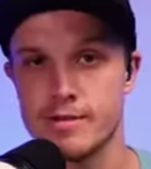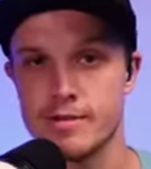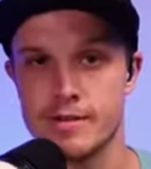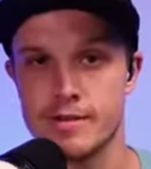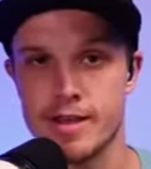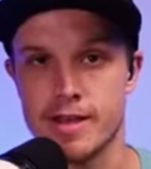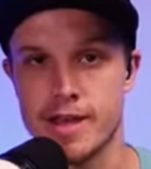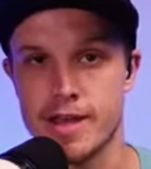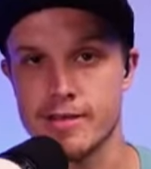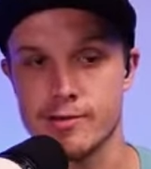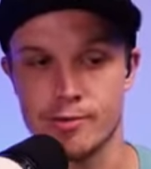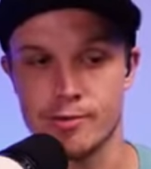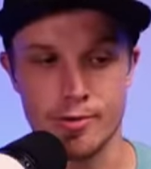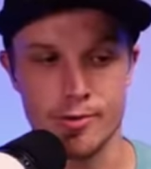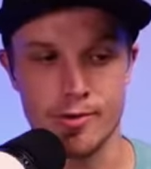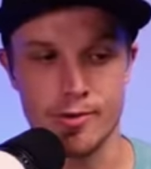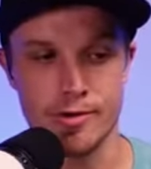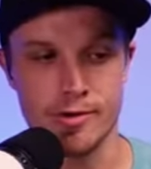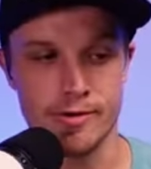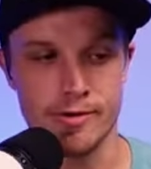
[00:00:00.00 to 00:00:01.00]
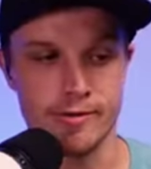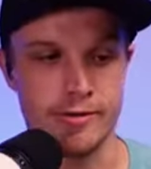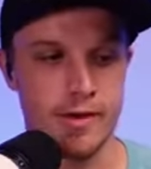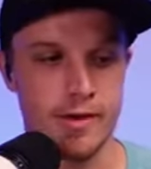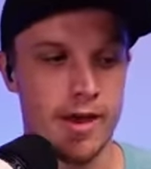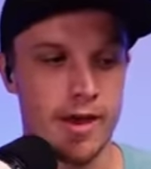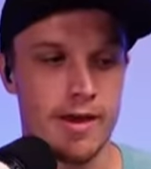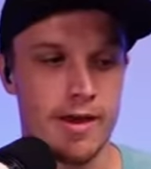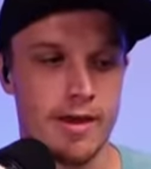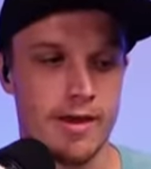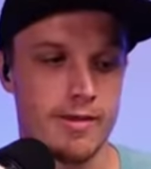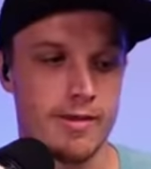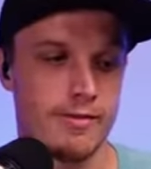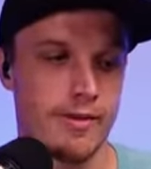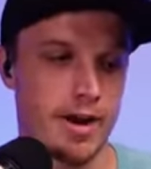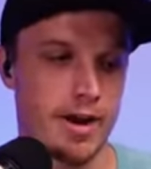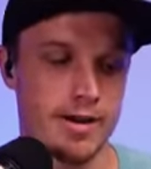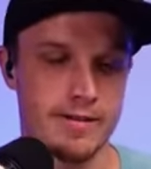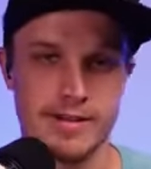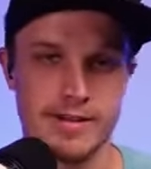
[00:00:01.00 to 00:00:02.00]
of canceled orders
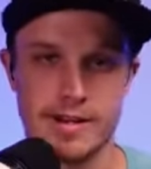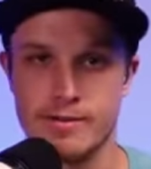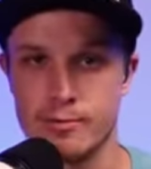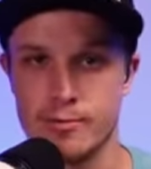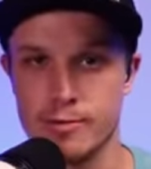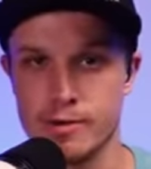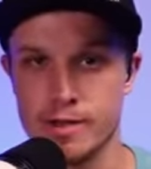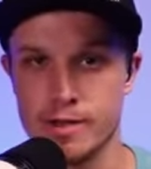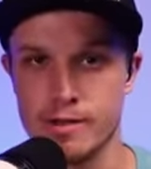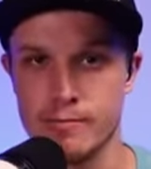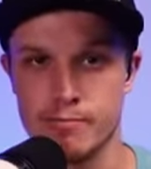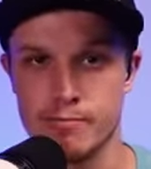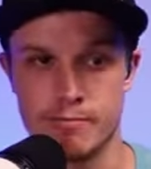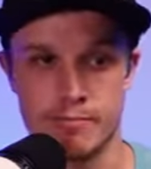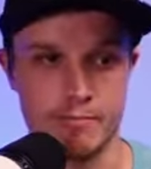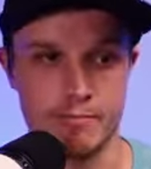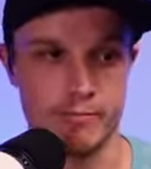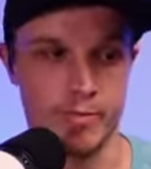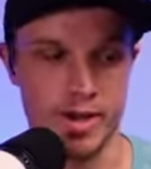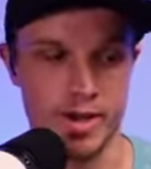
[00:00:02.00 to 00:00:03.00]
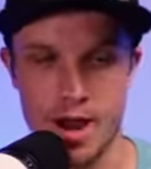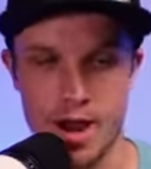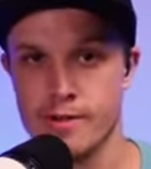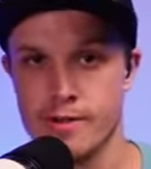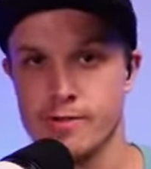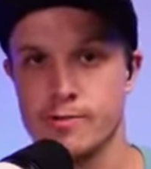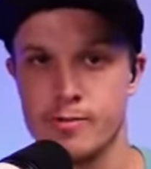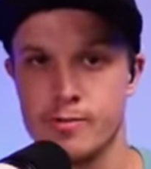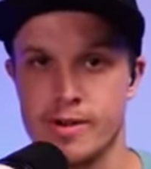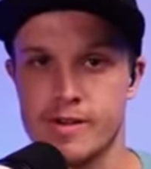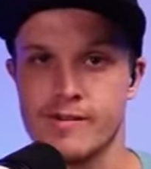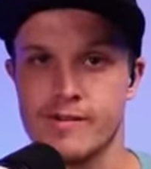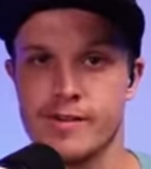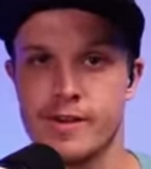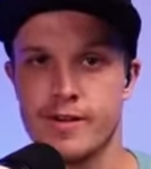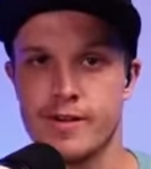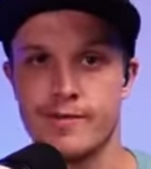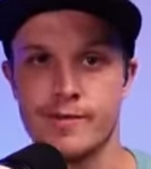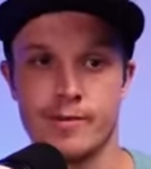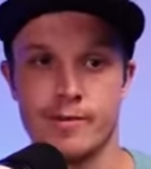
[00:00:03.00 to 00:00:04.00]
that I just had to really be honest with
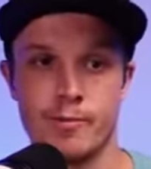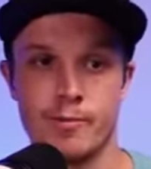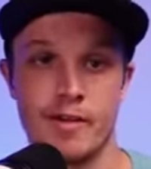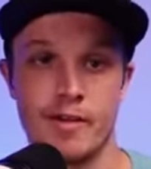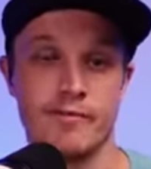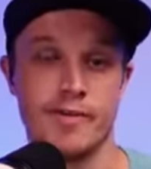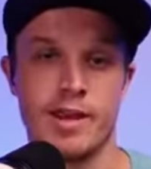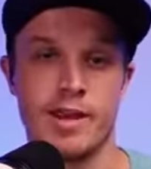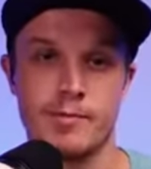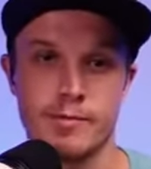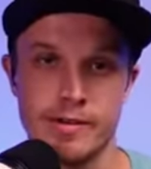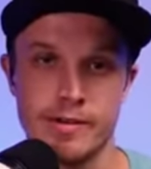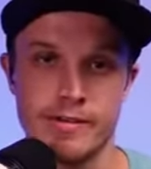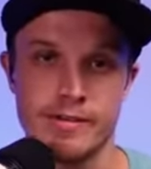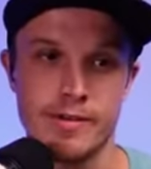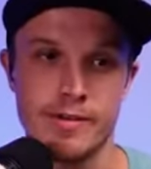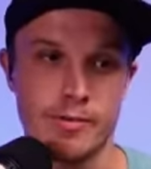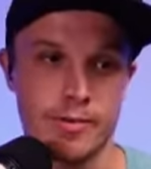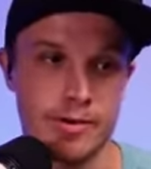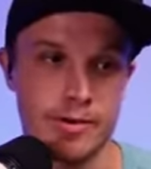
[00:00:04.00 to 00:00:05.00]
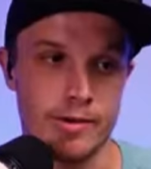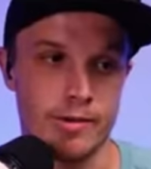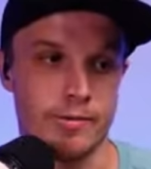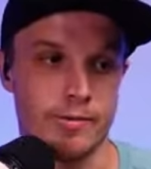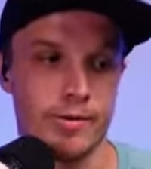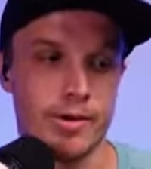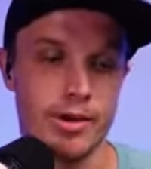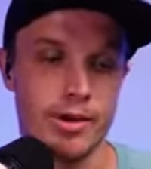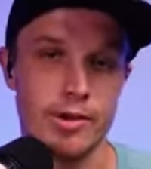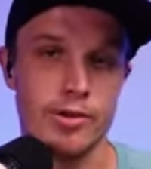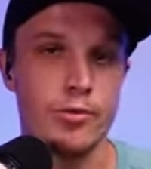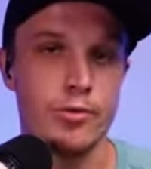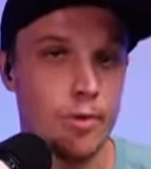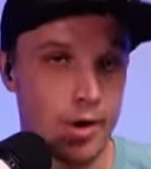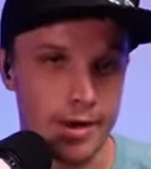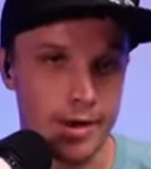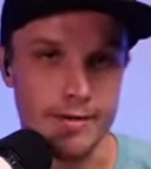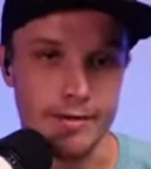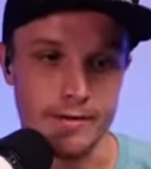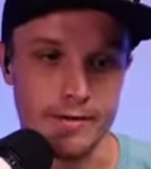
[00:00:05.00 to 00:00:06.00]
myself and my family and say, what do what do you
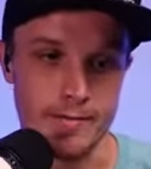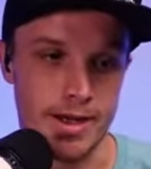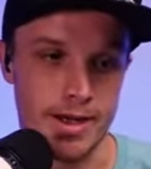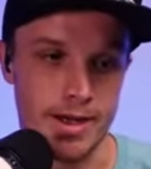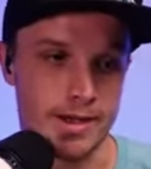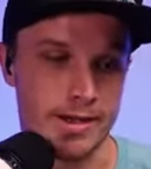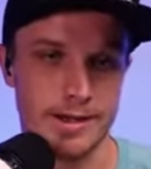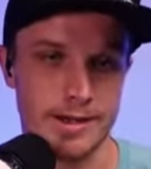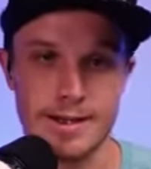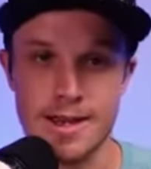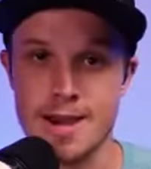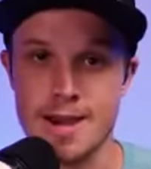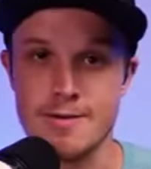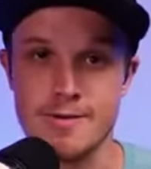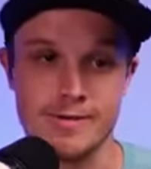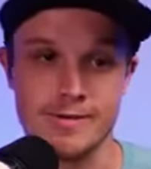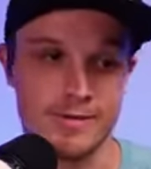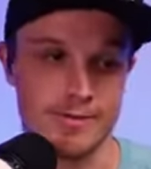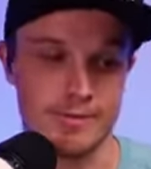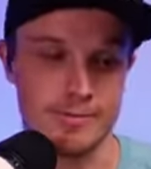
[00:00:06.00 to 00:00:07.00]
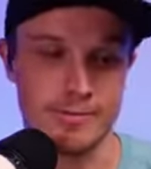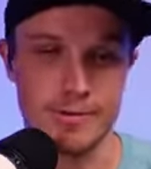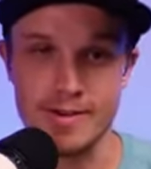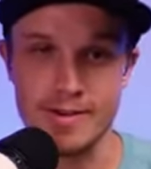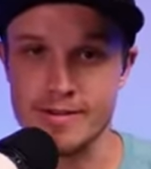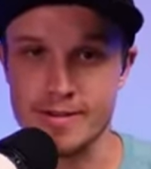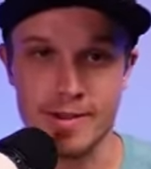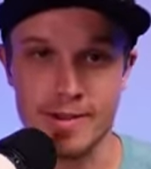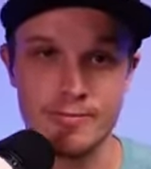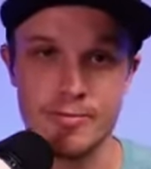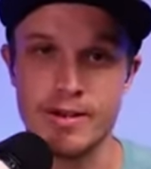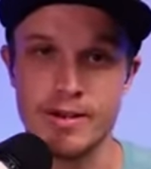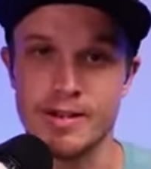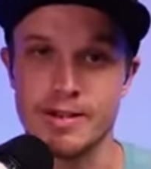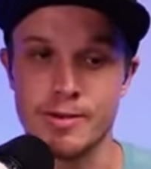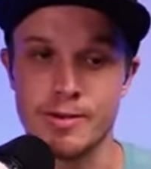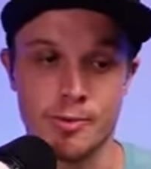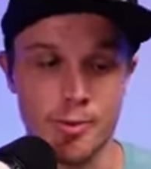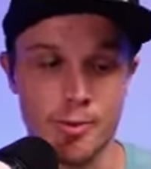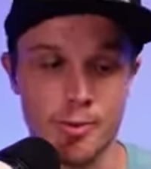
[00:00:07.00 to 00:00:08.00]
want to do, man? Like now is the reset
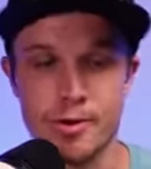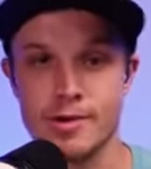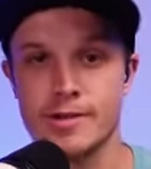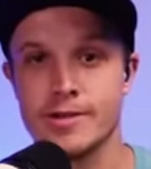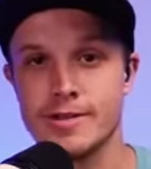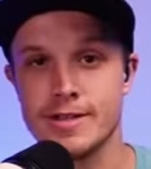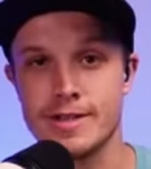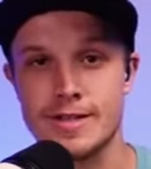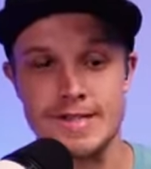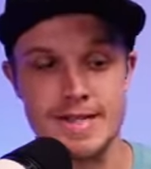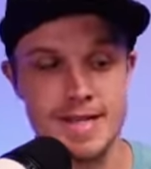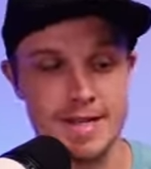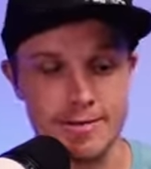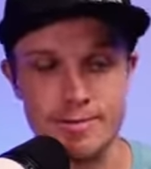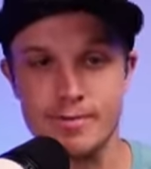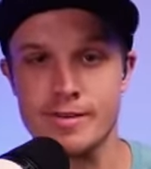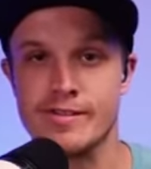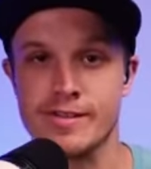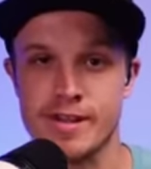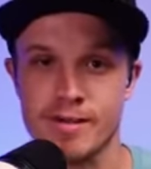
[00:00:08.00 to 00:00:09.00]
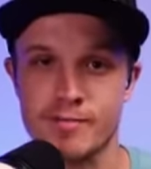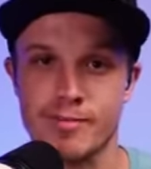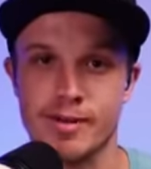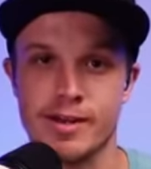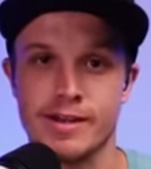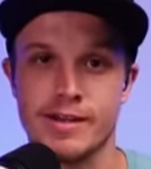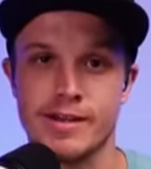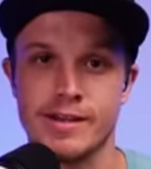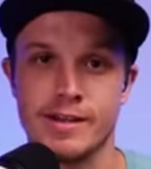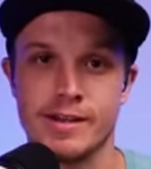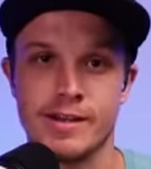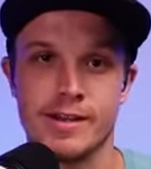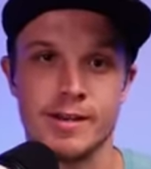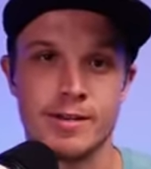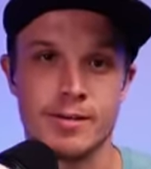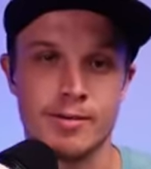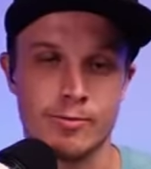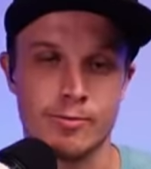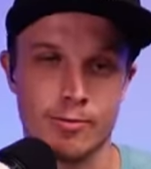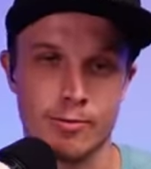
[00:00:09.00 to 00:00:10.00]
button. The world has hit the reset button.
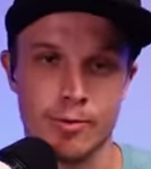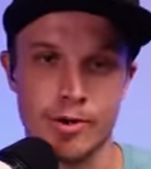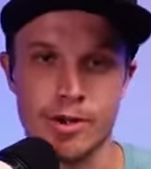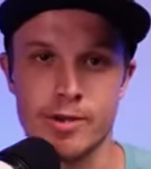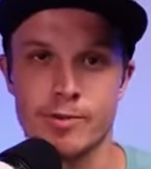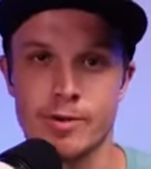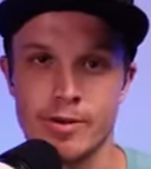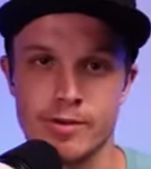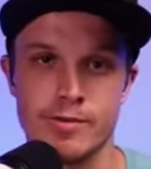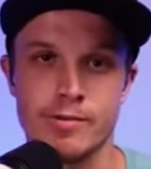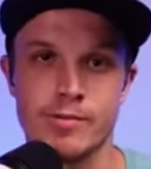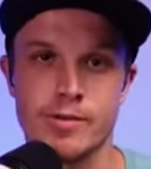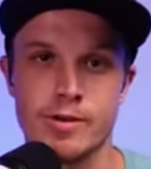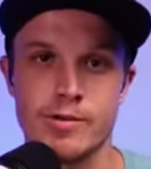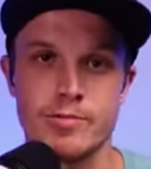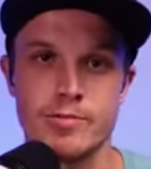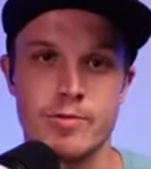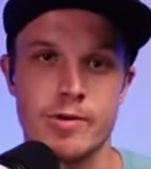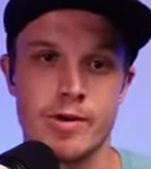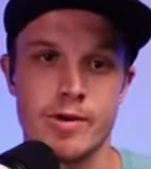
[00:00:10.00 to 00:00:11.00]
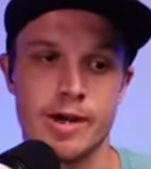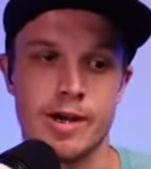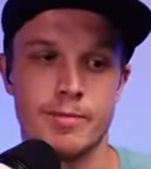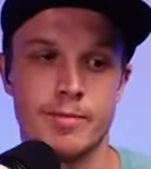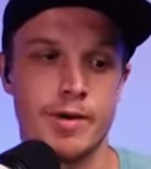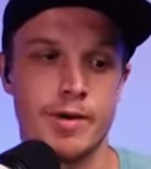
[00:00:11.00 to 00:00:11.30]
What do you want to do when you grow up?